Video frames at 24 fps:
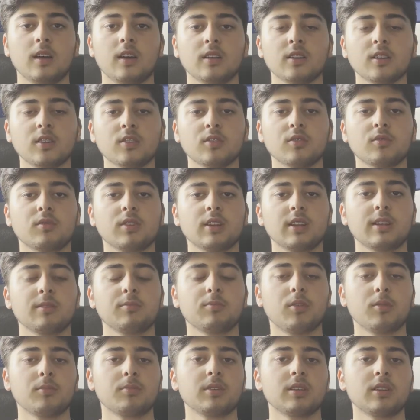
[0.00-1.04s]
Another really
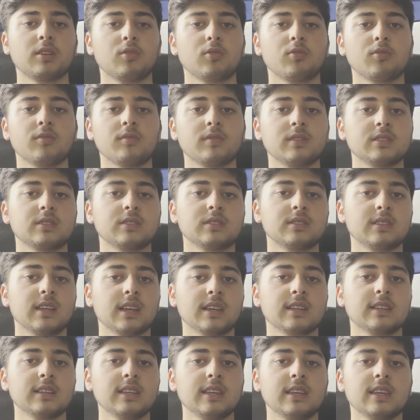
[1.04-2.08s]
popular revision
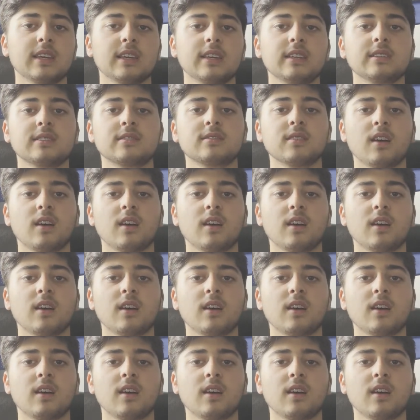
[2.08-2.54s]
technique is to